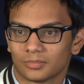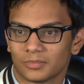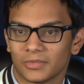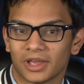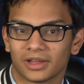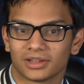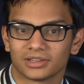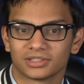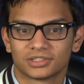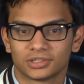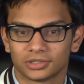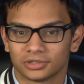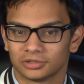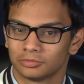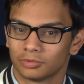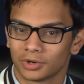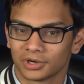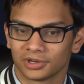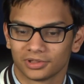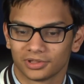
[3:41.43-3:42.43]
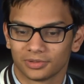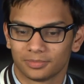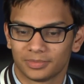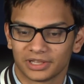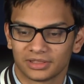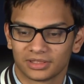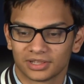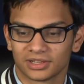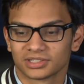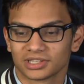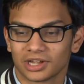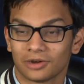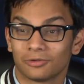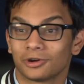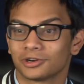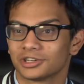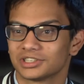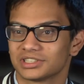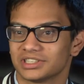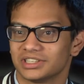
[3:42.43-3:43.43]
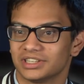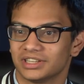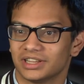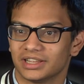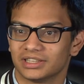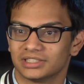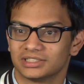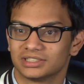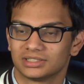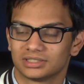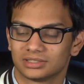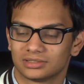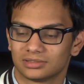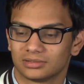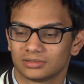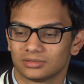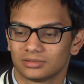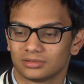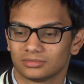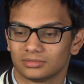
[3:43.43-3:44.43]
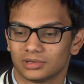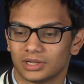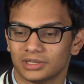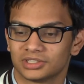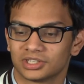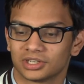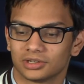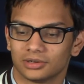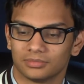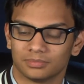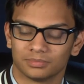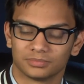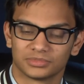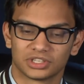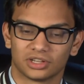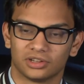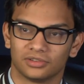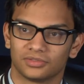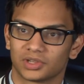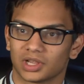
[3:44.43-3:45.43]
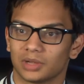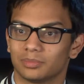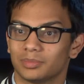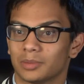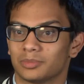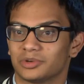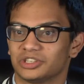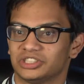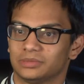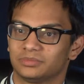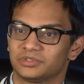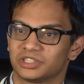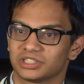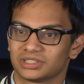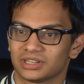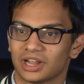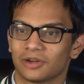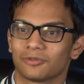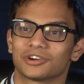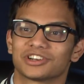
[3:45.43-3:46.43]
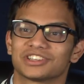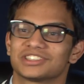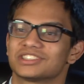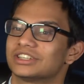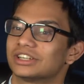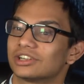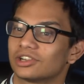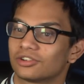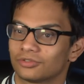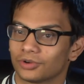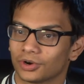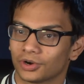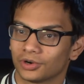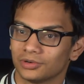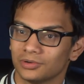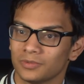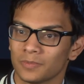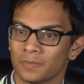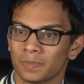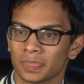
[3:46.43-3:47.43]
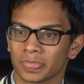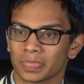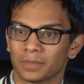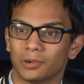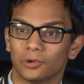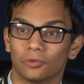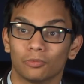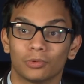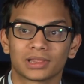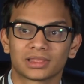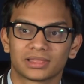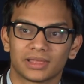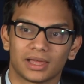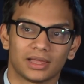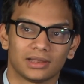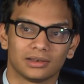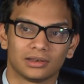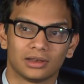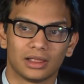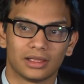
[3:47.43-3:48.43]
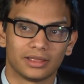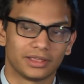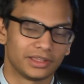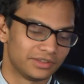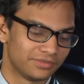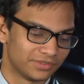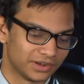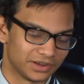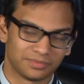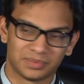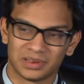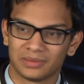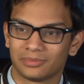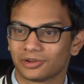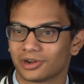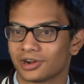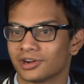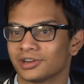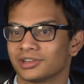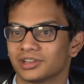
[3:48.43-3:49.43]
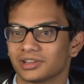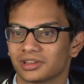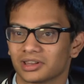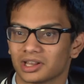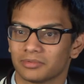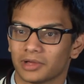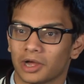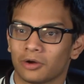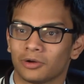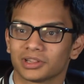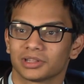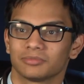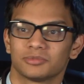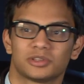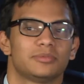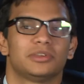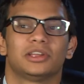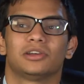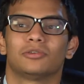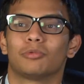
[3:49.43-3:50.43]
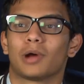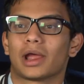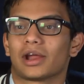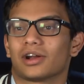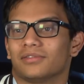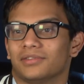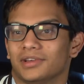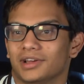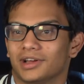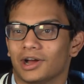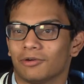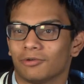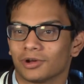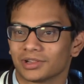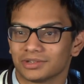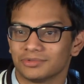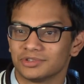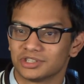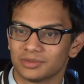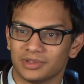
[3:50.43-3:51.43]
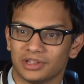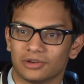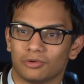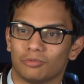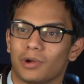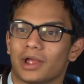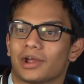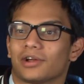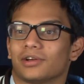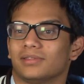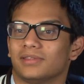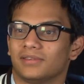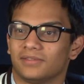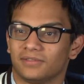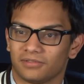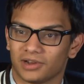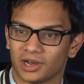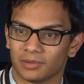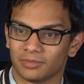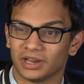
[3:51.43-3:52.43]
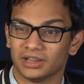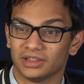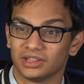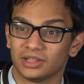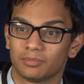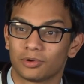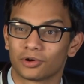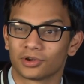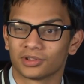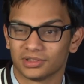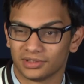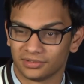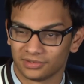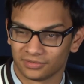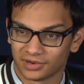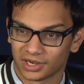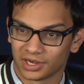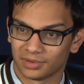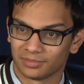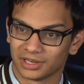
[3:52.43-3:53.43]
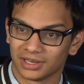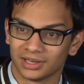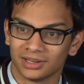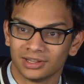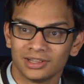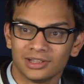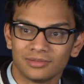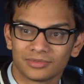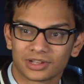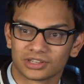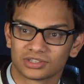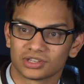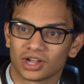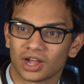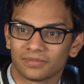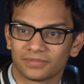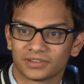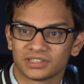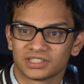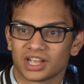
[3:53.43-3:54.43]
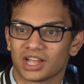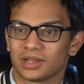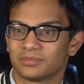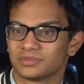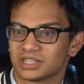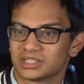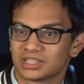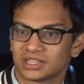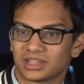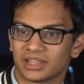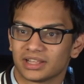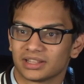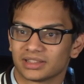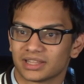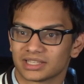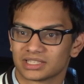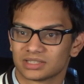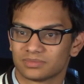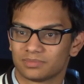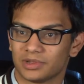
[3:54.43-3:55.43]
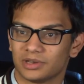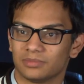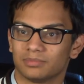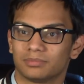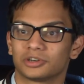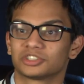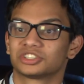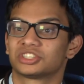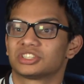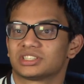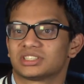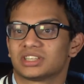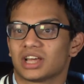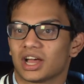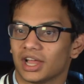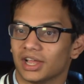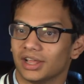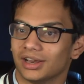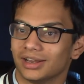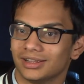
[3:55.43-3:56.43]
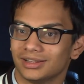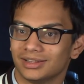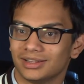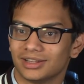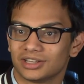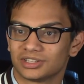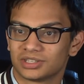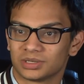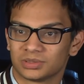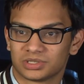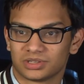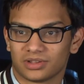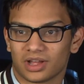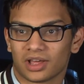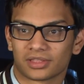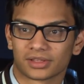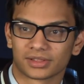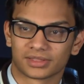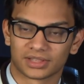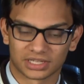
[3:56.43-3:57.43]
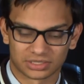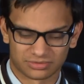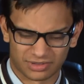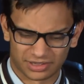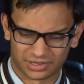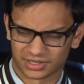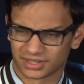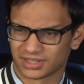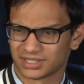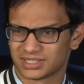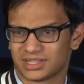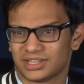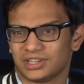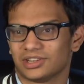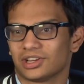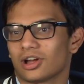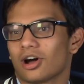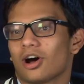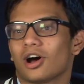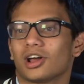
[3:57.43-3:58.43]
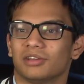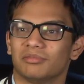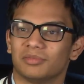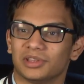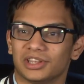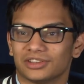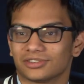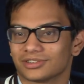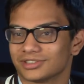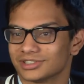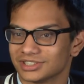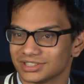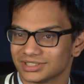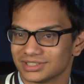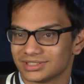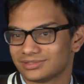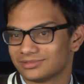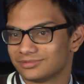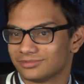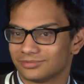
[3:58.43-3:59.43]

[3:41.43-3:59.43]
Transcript: Yeah, so one of the big things I want to see is, in terms of club membership, just I want to see it grow. But with that, even if people aren't in the club, I want them to be aware of it. I want them to be aware of the environment and the importance of the environment. Because oftentimes it's a thing that's been pushed aside in terms of other things, whether it's the economy or just